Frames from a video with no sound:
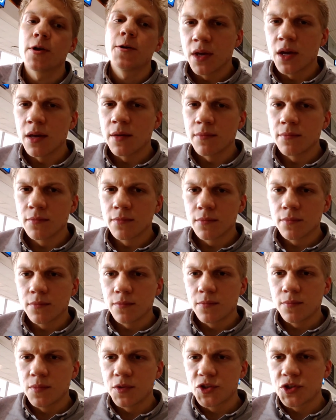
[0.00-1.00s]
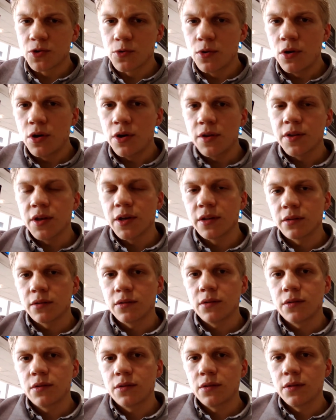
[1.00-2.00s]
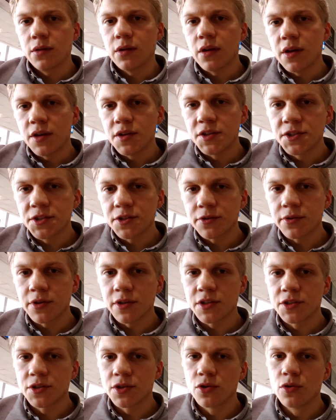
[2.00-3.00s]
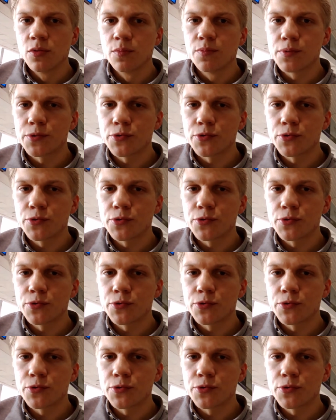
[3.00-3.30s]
I'm sure that a history so